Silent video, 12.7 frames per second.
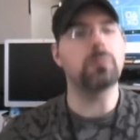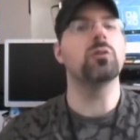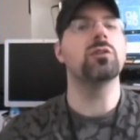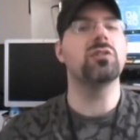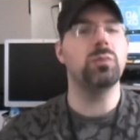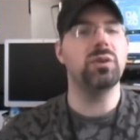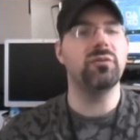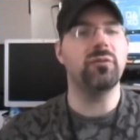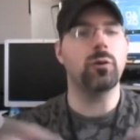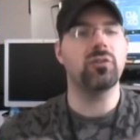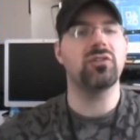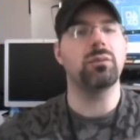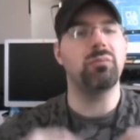I'm going to be
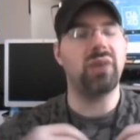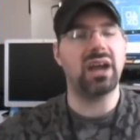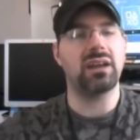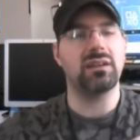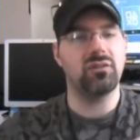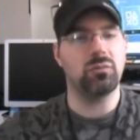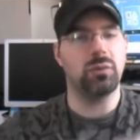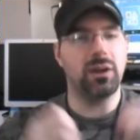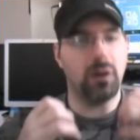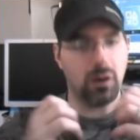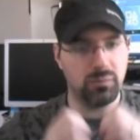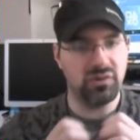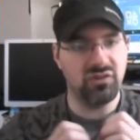focusing back into my
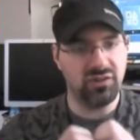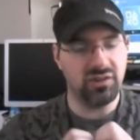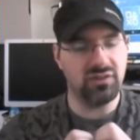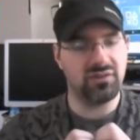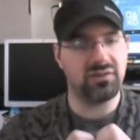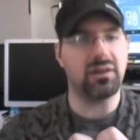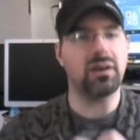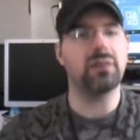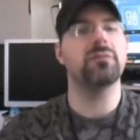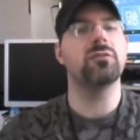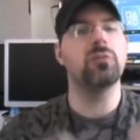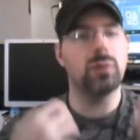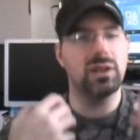RPG
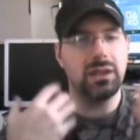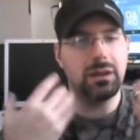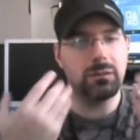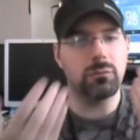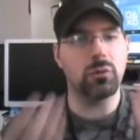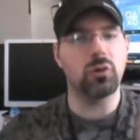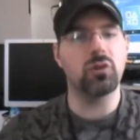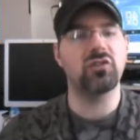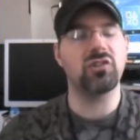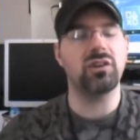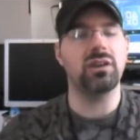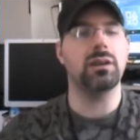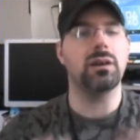stuff, doing the
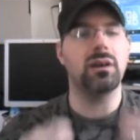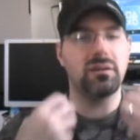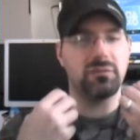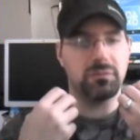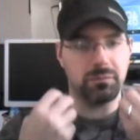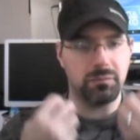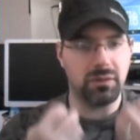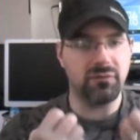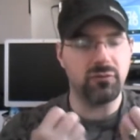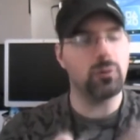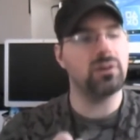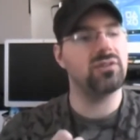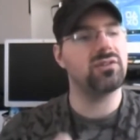immersion of my
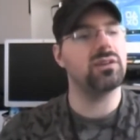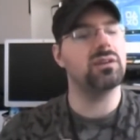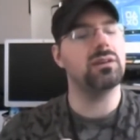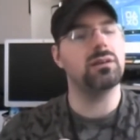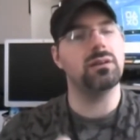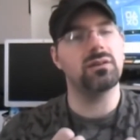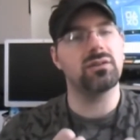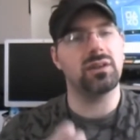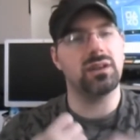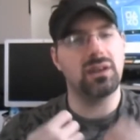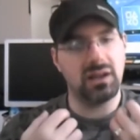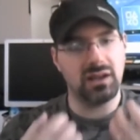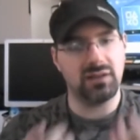voices
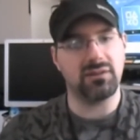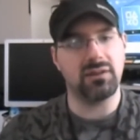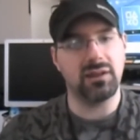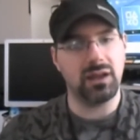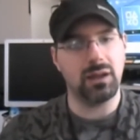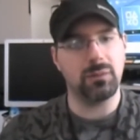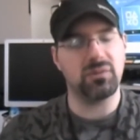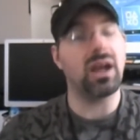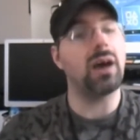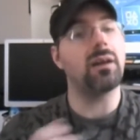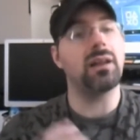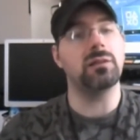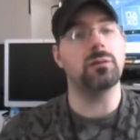and getting into the games.
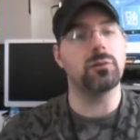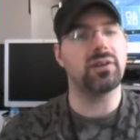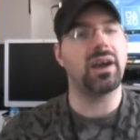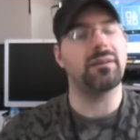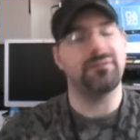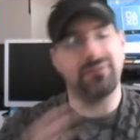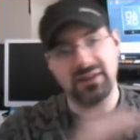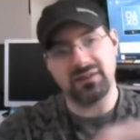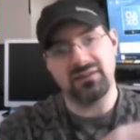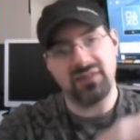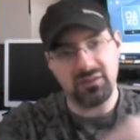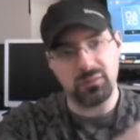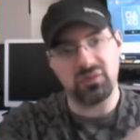Now that I learned how to finally
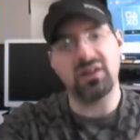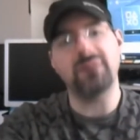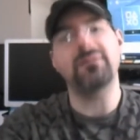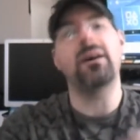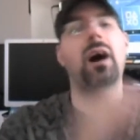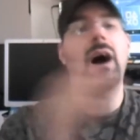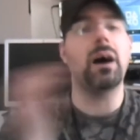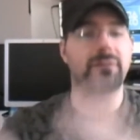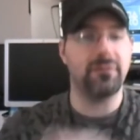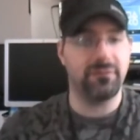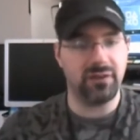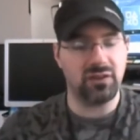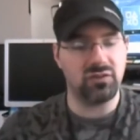take some stuff off
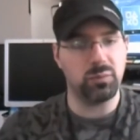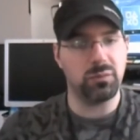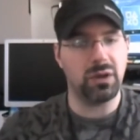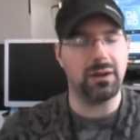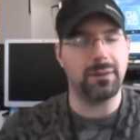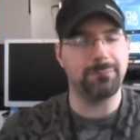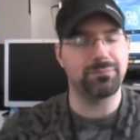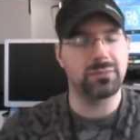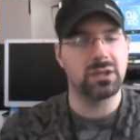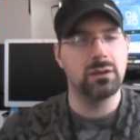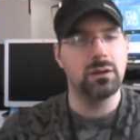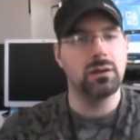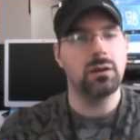of Facebook, uh,
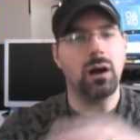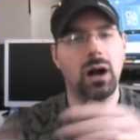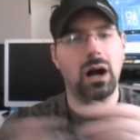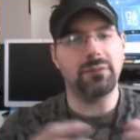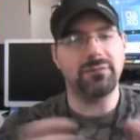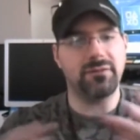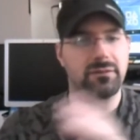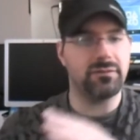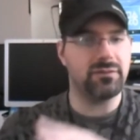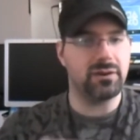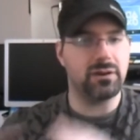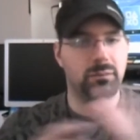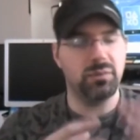off
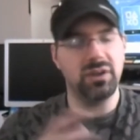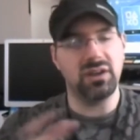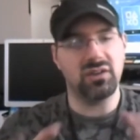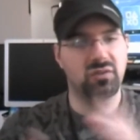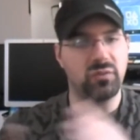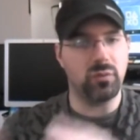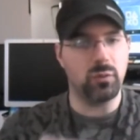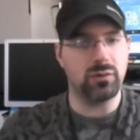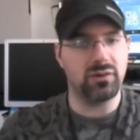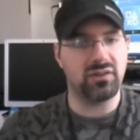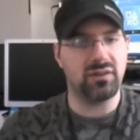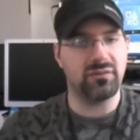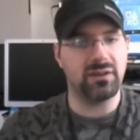of uh, PS4
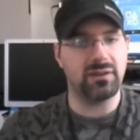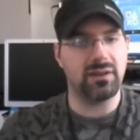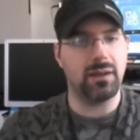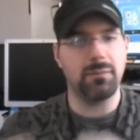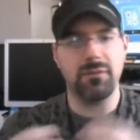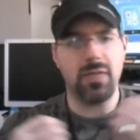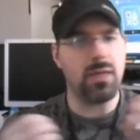and stuff like that.